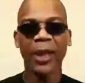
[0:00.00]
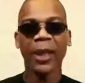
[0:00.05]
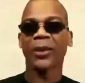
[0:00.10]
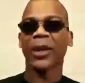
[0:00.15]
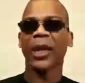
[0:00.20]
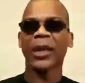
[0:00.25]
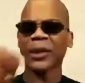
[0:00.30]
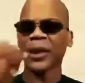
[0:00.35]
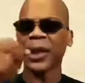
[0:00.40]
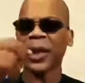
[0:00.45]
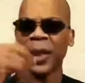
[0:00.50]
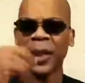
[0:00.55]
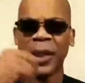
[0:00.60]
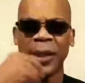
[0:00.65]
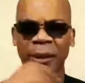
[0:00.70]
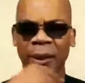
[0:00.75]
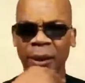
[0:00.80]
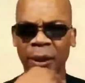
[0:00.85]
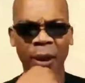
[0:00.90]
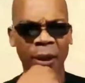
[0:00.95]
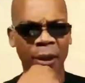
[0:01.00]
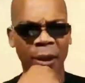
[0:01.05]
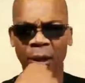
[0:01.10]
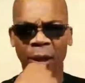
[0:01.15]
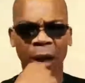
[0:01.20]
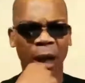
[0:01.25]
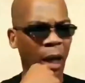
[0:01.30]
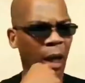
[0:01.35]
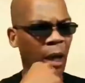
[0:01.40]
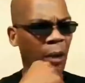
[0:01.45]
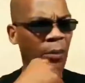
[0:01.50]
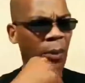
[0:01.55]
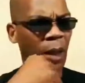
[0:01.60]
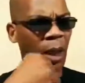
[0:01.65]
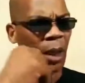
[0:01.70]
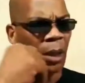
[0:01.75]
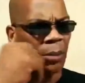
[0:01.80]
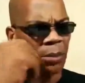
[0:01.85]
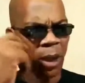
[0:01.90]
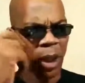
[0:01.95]
They said,
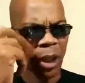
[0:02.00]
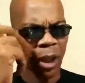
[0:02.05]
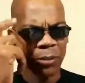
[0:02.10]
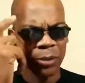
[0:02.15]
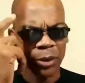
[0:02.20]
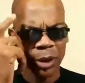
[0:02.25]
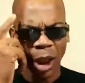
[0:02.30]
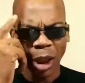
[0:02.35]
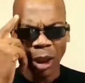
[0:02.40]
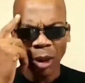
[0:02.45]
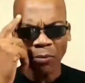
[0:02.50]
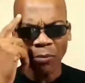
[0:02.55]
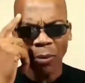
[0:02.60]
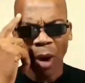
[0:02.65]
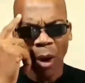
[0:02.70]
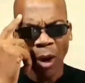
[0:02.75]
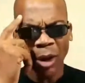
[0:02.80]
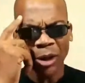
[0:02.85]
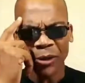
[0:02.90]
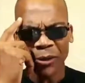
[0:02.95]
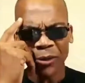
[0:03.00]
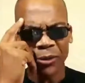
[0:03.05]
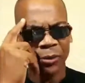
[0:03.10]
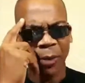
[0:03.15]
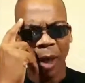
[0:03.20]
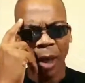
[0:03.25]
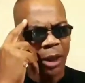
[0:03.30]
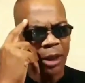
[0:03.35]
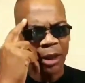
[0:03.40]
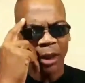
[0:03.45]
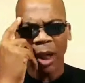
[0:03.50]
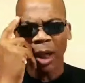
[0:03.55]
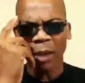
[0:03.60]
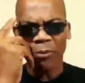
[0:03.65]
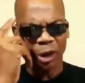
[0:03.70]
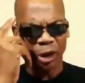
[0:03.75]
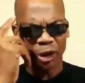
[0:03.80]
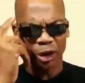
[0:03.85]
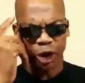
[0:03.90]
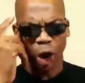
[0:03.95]
gun march
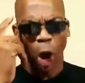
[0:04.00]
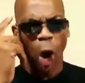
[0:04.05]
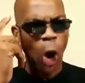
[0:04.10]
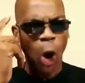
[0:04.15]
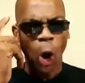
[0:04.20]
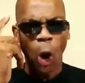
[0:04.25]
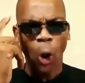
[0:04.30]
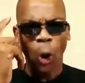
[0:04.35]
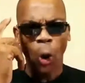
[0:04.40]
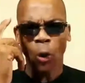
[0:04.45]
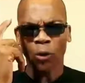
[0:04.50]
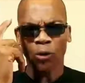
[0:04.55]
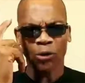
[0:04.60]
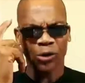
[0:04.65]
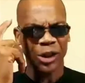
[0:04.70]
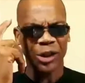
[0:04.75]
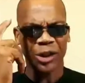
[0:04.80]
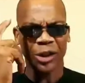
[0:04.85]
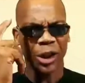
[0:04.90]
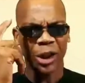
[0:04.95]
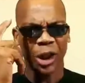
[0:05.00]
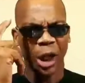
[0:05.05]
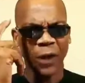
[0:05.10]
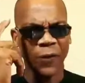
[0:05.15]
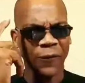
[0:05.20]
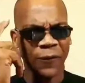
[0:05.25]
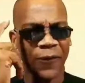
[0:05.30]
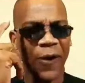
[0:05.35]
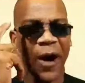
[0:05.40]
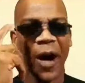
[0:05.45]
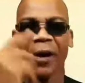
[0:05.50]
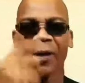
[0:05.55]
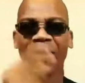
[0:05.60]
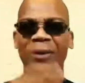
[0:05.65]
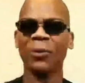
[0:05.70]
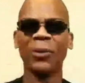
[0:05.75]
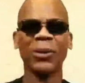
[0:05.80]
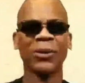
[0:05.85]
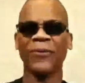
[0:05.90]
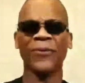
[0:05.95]
dissolves into gunfire.
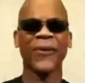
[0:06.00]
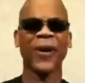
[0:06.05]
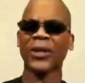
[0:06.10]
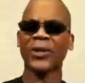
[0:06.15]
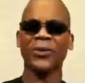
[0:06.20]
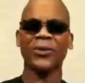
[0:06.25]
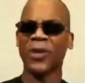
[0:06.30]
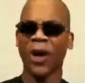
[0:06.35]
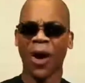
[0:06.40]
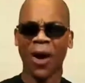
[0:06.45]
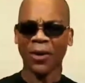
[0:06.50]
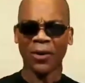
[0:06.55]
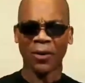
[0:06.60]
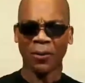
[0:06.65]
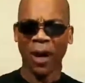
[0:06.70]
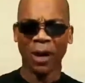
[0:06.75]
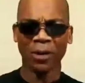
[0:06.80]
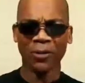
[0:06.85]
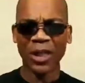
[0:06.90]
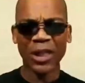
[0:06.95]
What the fuck are you talking about?